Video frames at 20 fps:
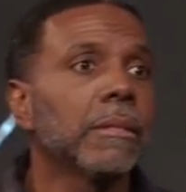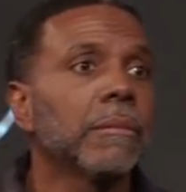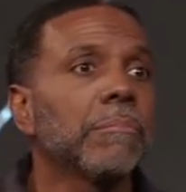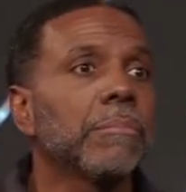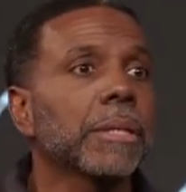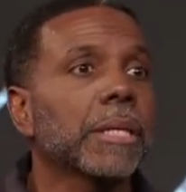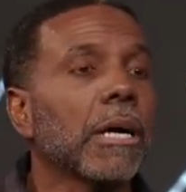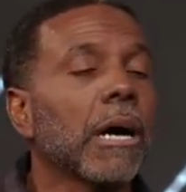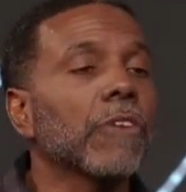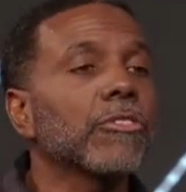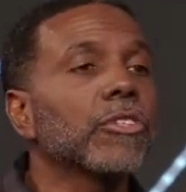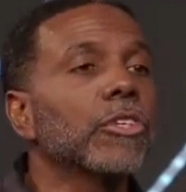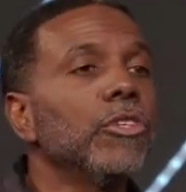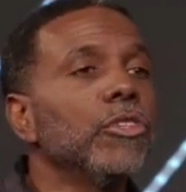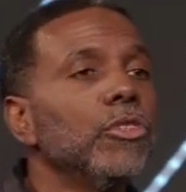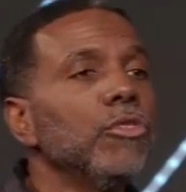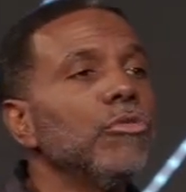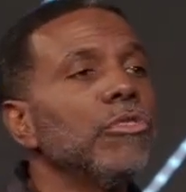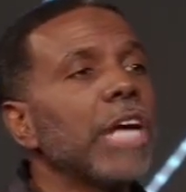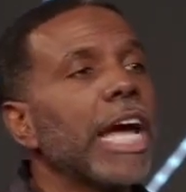Because the
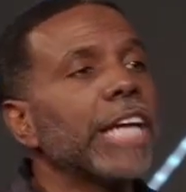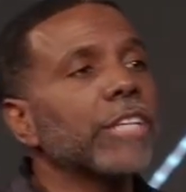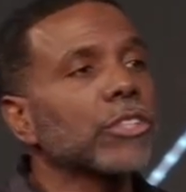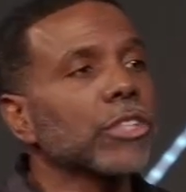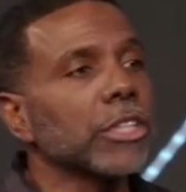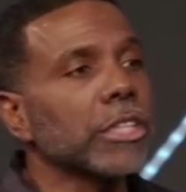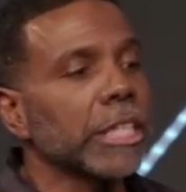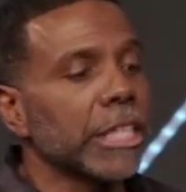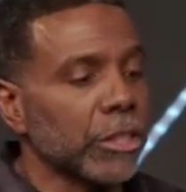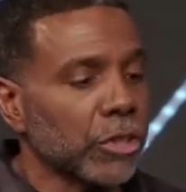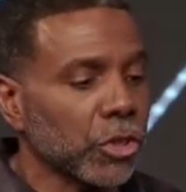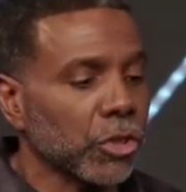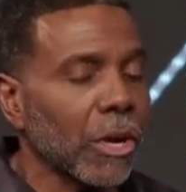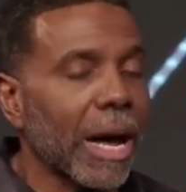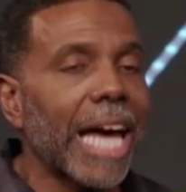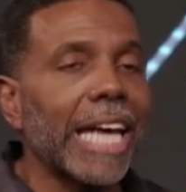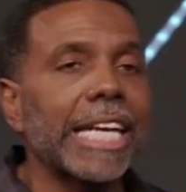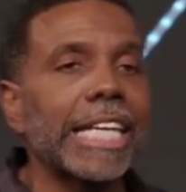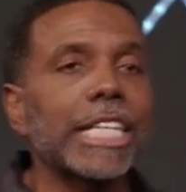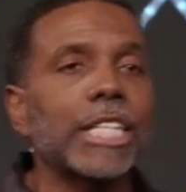new nature is
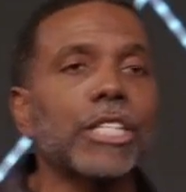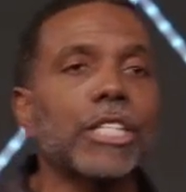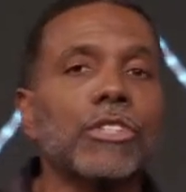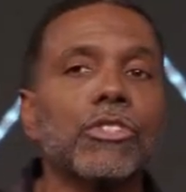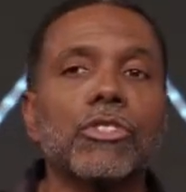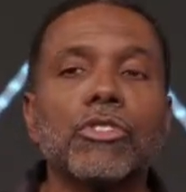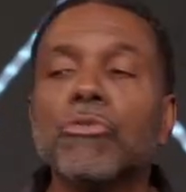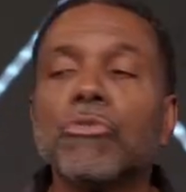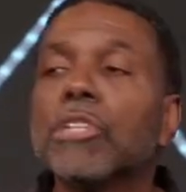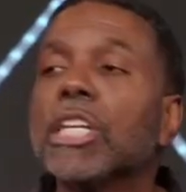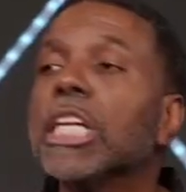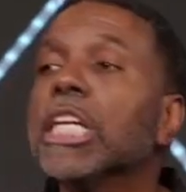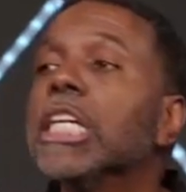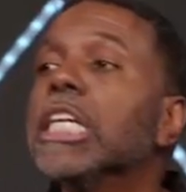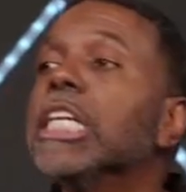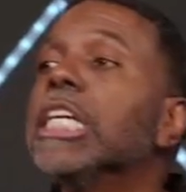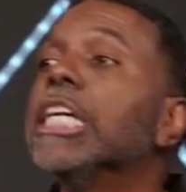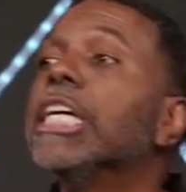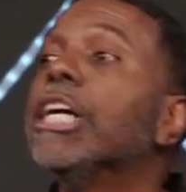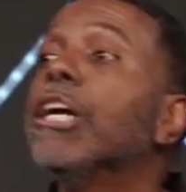trying to get you to
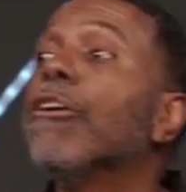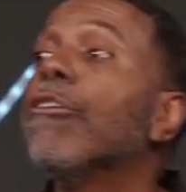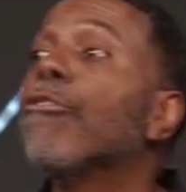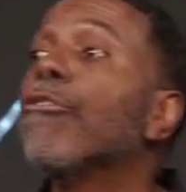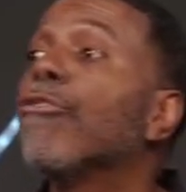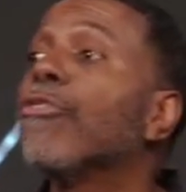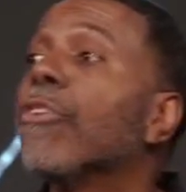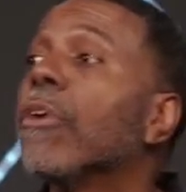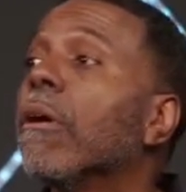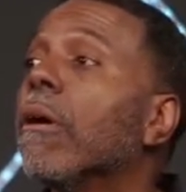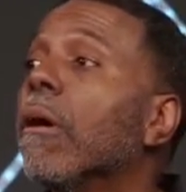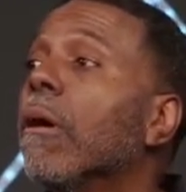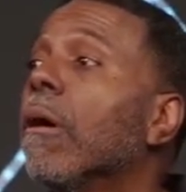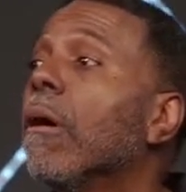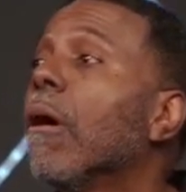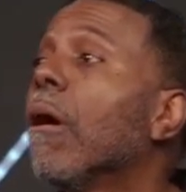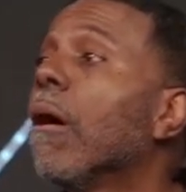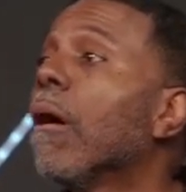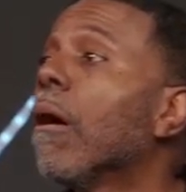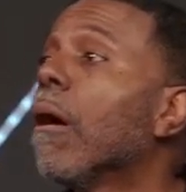live
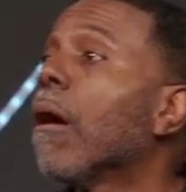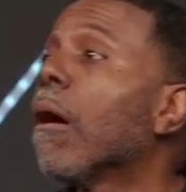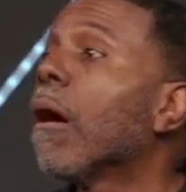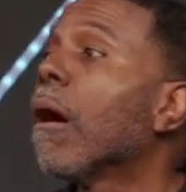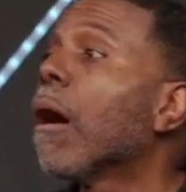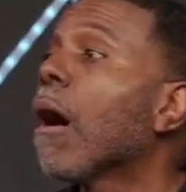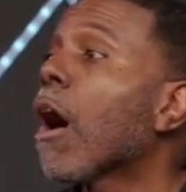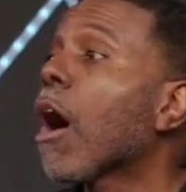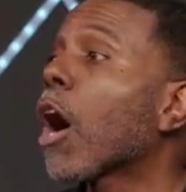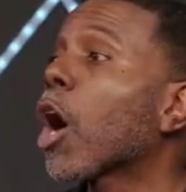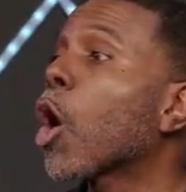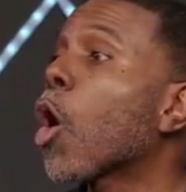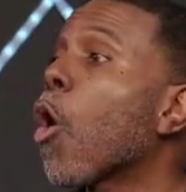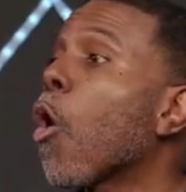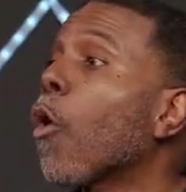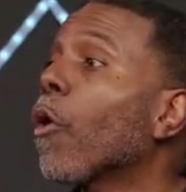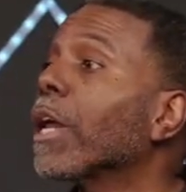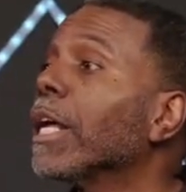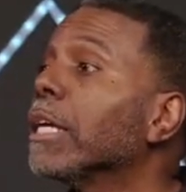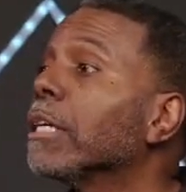
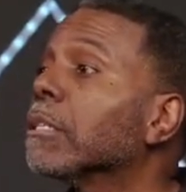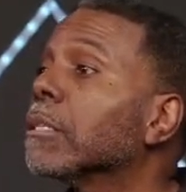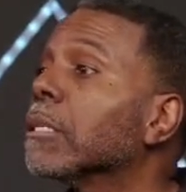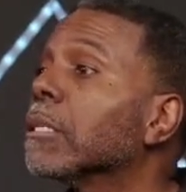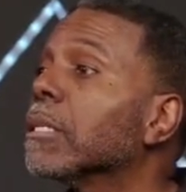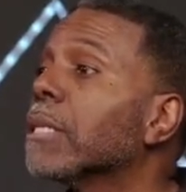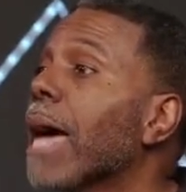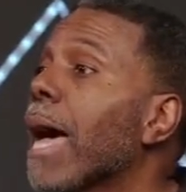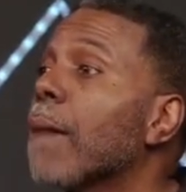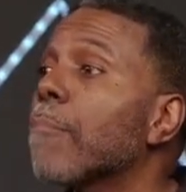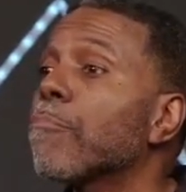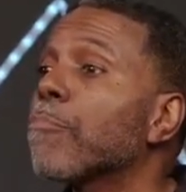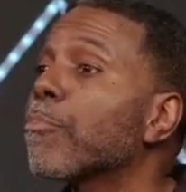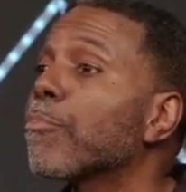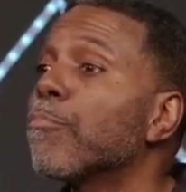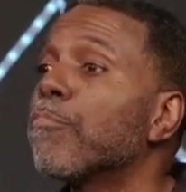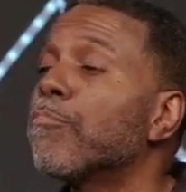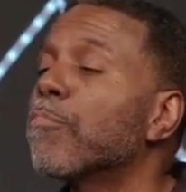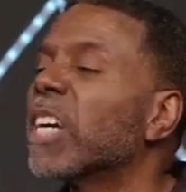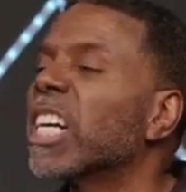according to that
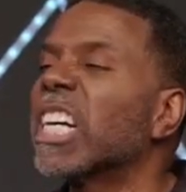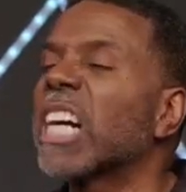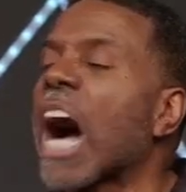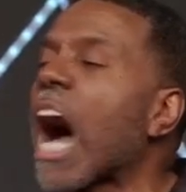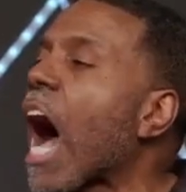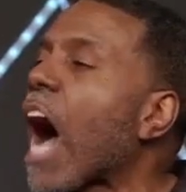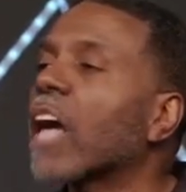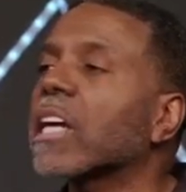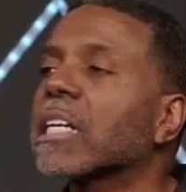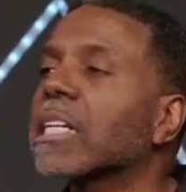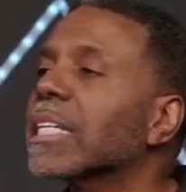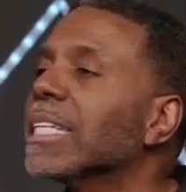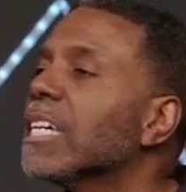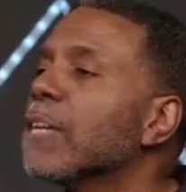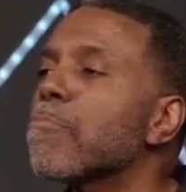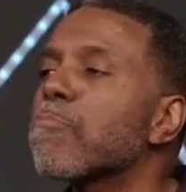godly